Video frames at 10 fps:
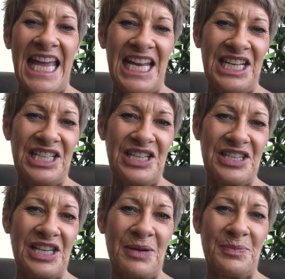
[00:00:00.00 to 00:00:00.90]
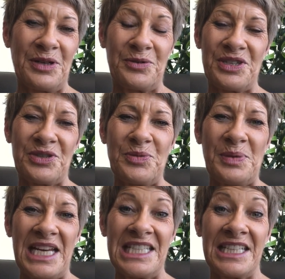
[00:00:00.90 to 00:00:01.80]
and some crystal
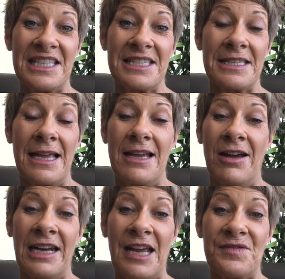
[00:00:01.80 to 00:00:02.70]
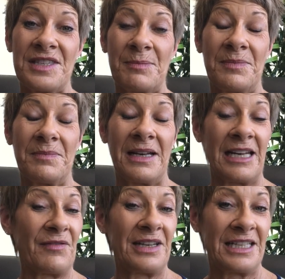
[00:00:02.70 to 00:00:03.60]
pendants. I'll have some
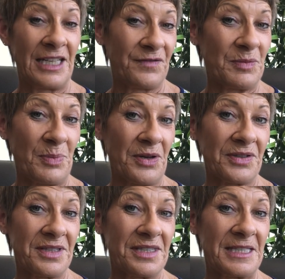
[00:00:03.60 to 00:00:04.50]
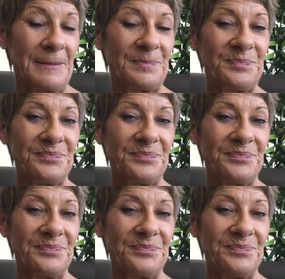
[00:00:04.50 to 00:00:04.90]
lovely gift box.